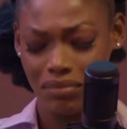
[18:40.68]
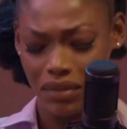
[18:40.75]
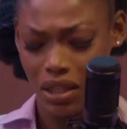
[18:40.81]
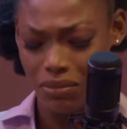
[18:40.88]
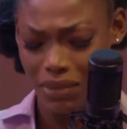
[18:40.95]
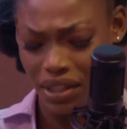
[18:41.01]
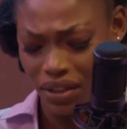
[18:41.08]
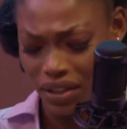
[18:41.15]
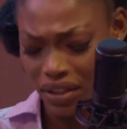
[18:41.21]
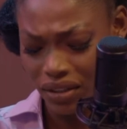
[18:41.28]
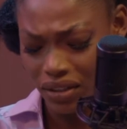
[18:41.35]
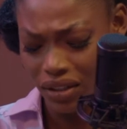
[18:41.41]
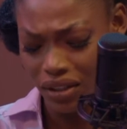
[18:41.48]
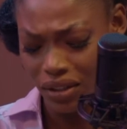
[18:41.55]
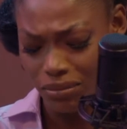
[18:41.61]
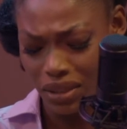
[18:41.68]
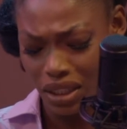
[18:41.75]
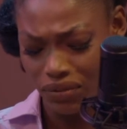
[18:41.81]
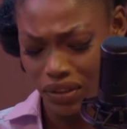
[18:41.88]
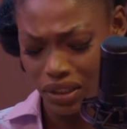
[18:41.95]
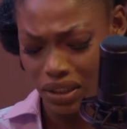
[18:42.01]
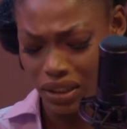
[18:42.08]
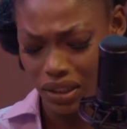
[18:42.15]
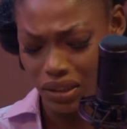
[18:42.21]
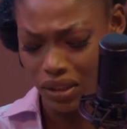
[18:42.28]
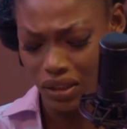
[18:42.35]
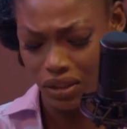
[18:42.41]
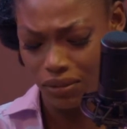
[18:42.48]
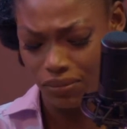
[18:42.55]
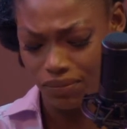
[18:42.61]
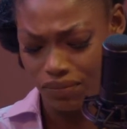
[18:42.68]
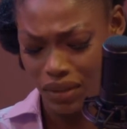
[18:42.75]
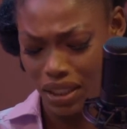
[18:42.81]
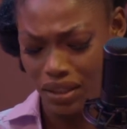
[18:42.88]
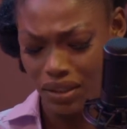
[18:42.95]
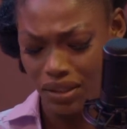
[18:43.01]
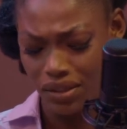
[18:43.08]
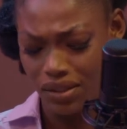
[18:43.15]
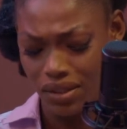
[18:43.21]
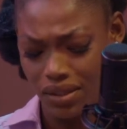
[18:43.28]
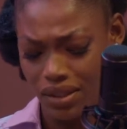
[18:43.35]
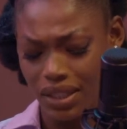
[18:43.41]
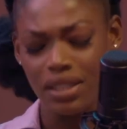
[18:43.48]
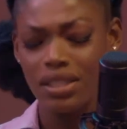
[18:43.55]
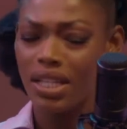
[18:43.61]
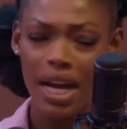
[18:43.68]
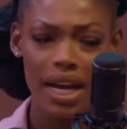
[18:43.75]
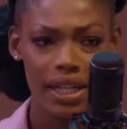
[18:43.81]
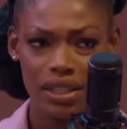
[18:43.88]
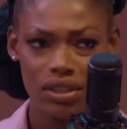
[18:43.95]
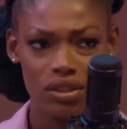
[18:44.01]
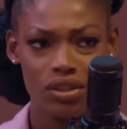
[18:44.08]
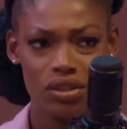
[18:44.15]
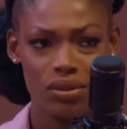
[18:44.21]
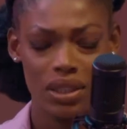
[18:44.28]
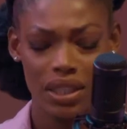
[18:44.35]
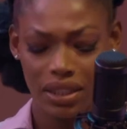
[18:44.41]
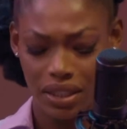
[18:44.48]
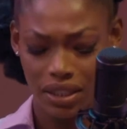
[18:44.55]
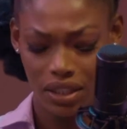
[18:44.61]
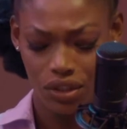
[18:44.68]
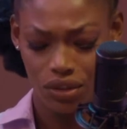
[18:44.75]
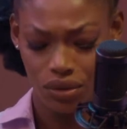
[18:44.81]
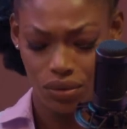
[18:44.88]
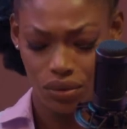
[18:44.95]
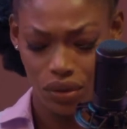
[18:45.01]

I think definitely I think it's the entire industry that's an issue,